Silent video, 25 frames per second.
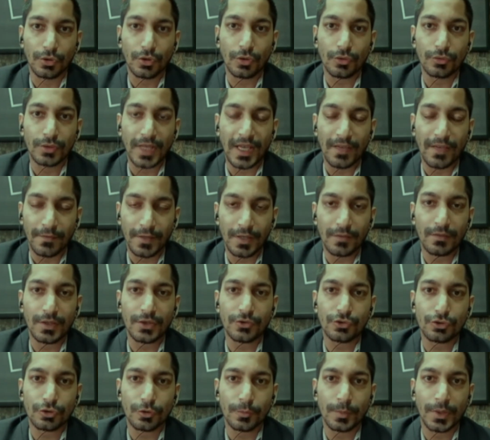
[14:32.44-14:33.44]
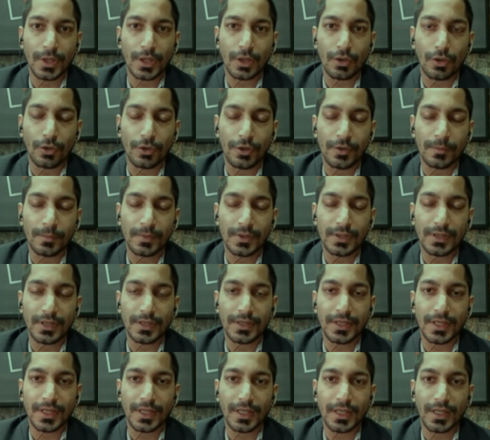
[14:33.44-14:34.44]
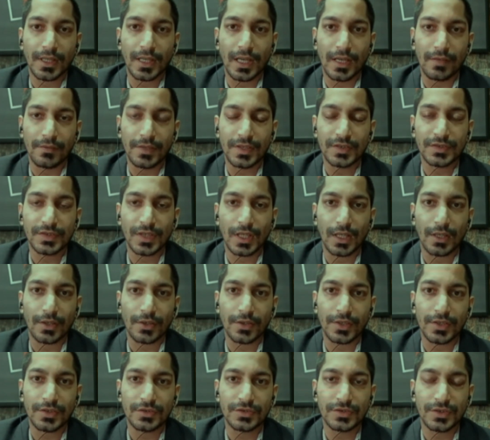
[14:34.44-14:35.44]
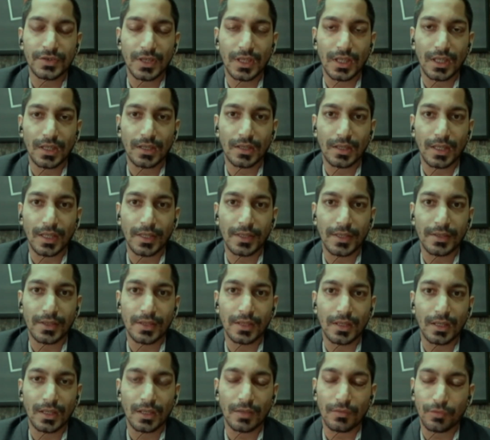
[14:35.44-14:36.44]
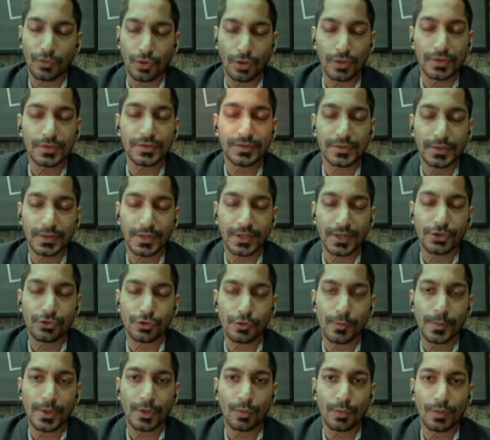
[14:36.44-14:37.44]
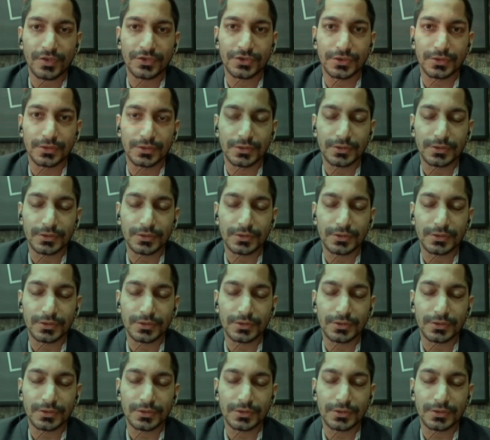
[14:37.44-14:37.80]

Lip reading: everyone should be accountable. They're taking heavy salaries, and of course they should be questioned.